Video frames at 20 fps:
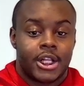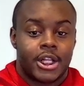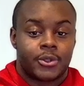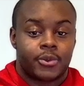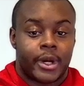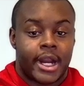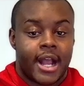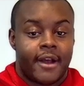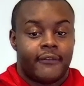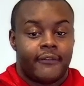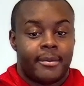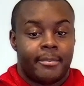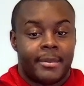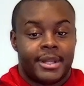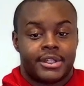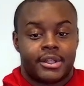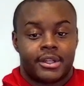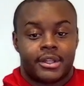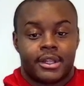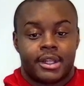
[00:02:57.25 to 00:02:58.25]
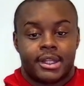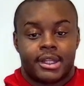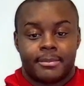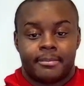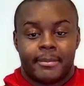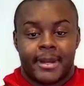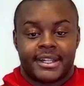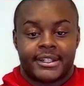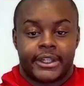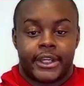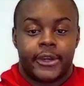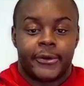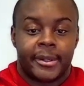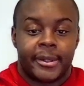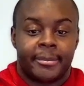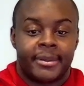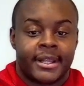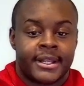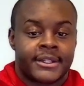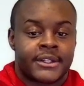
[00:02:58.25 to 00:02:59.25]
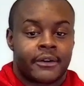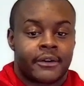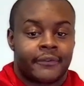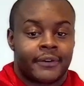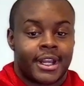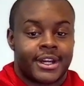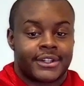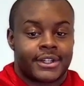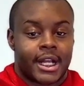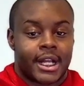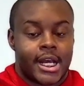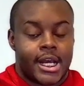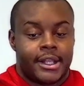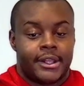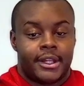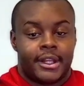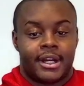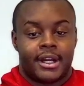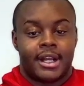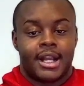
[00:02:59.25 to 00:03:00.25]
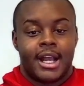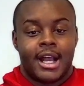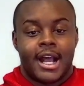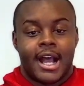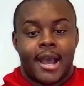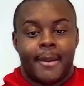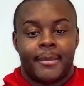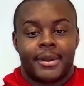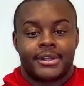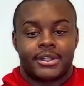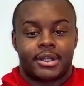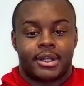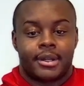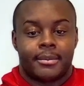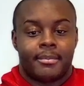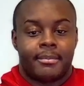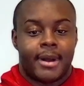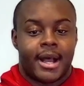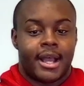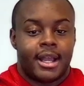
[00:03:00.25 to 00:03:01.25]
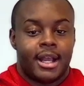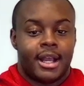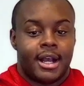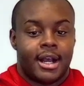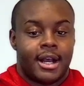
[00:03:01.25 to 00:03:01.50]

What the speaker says: So I mentioned my Security Plus certification I got in there. I mentioned my